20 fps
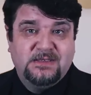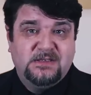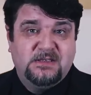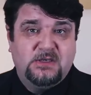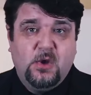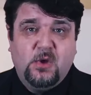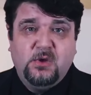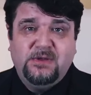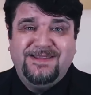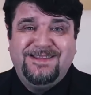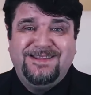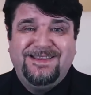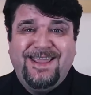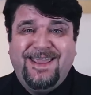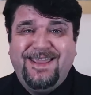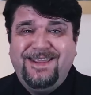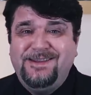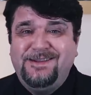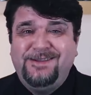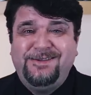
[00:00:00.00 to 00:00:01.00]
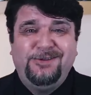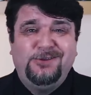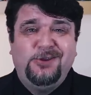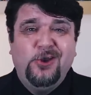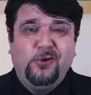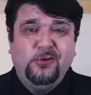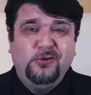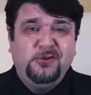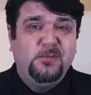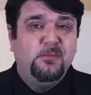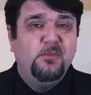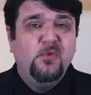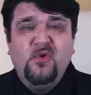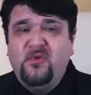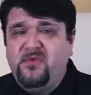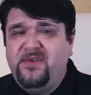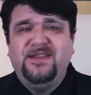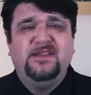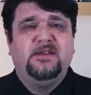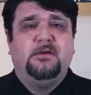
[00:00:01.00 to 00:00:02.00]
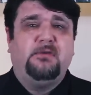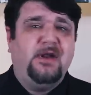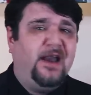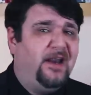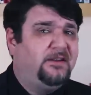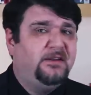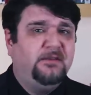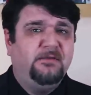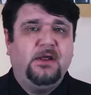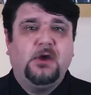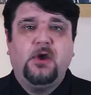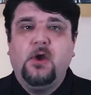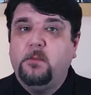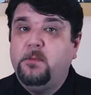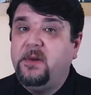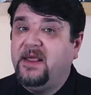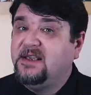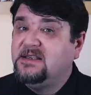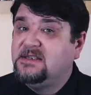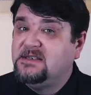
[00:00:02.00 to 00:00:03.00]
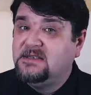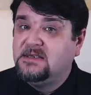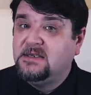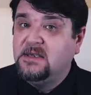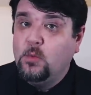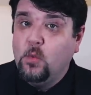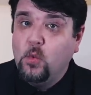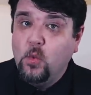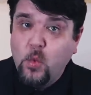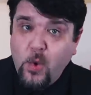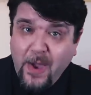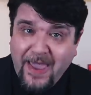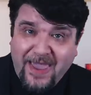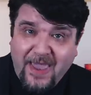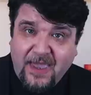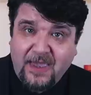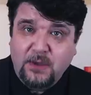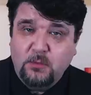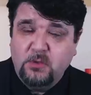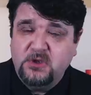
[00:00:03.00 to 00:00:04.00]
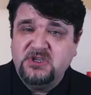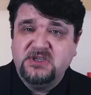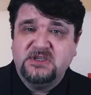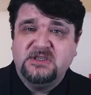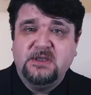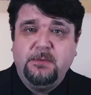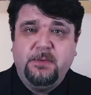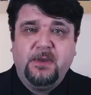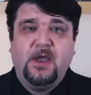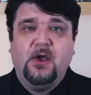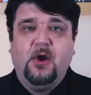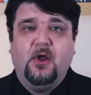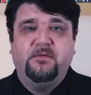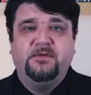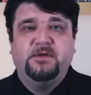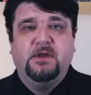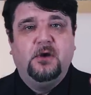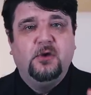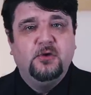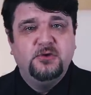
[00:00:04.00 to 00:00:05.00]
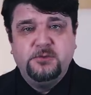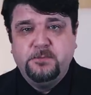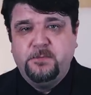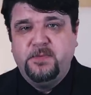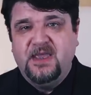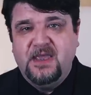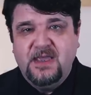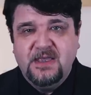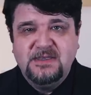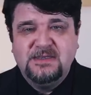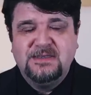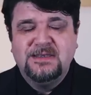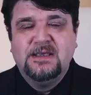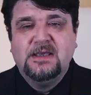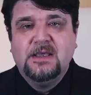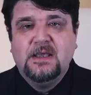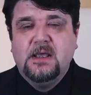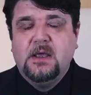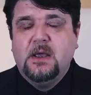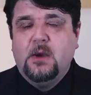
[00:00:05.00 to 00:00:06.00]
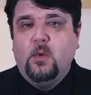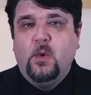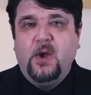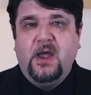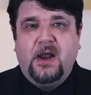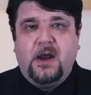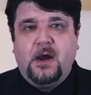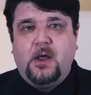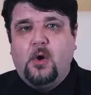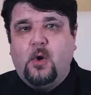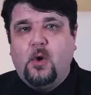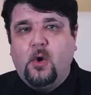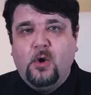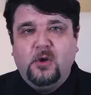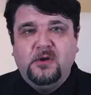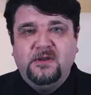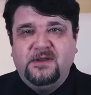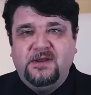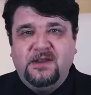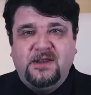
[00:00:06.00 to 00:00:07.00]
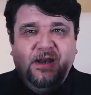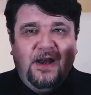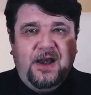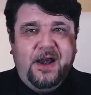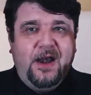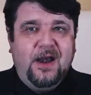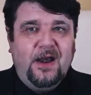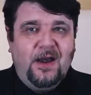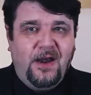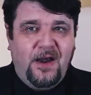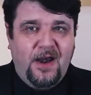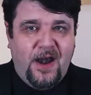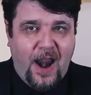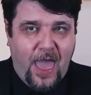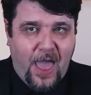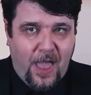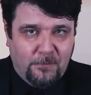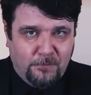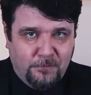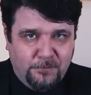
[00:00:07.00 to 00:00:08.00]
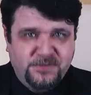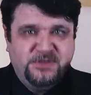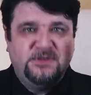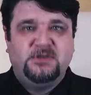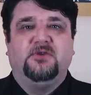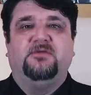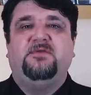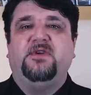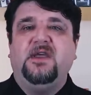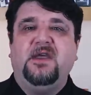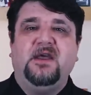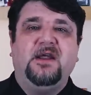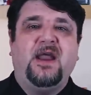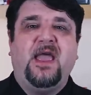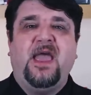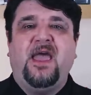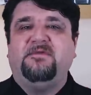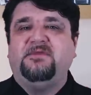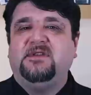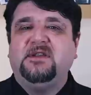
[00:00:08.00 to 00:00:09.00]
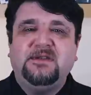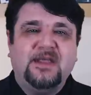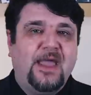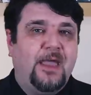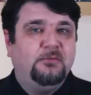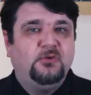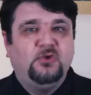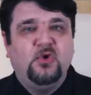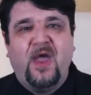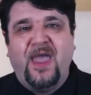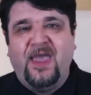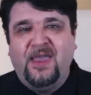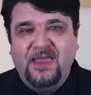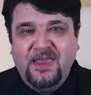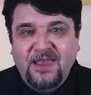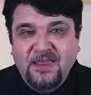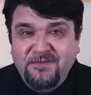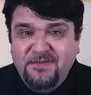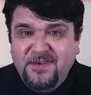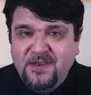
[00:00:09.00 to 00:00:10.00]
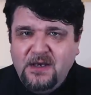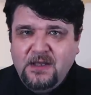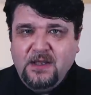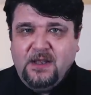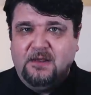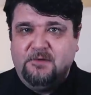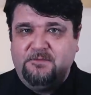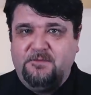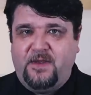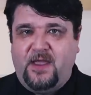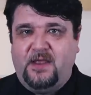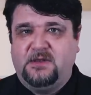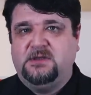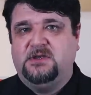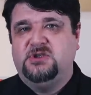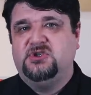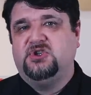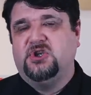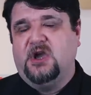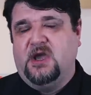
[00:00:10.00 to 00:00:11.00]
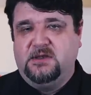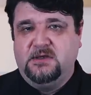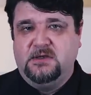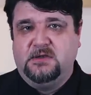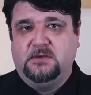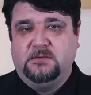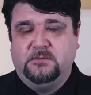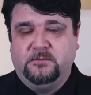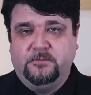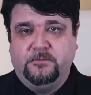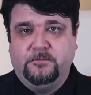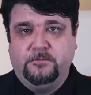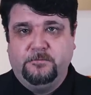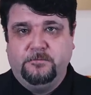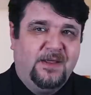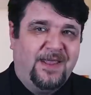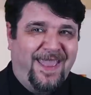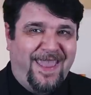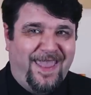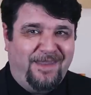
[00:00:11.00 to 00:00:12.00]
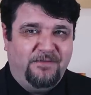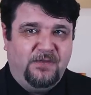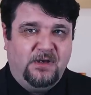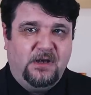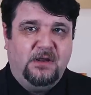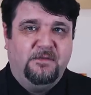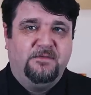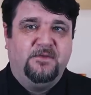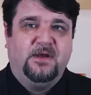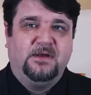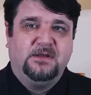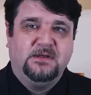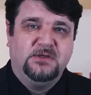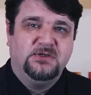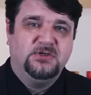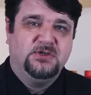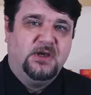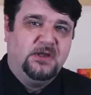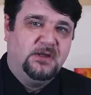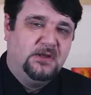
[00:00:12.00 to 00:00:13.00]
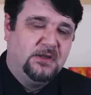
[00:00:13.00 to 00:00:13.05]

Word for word: so they don't move in the relatively complex way which is typical of the low speeds, where all the lumps of air have the time to heavily affect each other. Heavily affect each